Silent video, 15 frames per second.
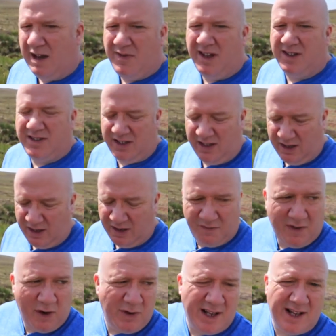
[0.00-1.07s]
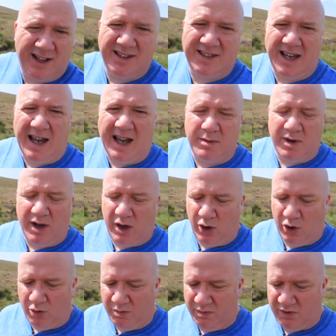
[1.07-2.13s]
had very little time at
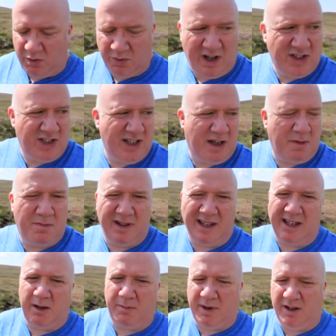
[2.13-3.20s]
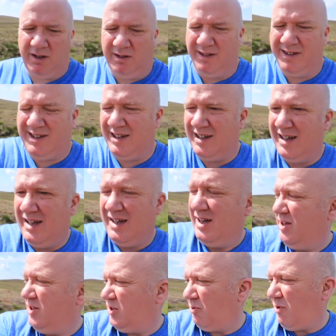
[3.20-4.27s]
home to actually complete the build,
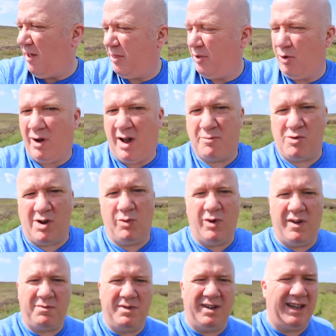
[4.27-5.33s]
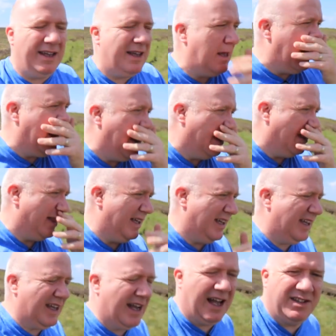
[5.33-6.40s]
so I thought I'd bring with me
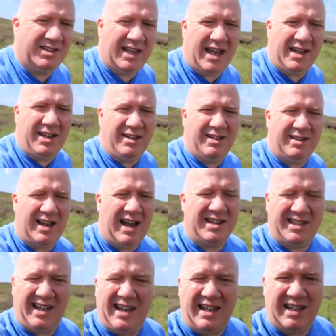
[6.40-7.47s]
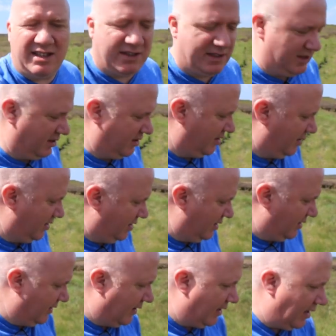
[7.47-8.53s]
the antenna as it is.
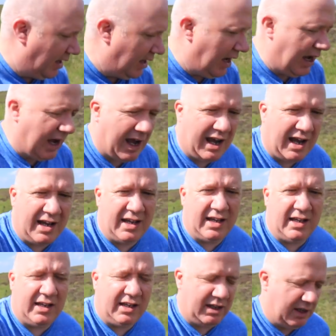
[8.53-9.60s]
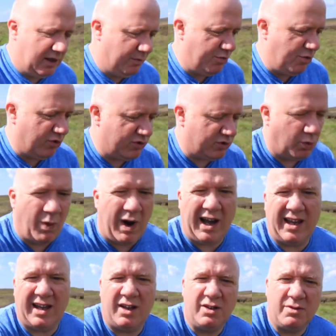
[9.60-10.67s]
I brought some
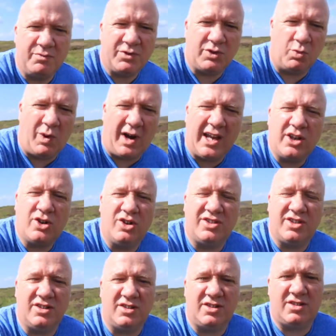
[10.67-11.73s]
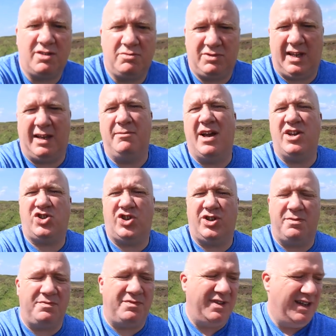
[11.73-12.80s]
wire cutters, tape measure,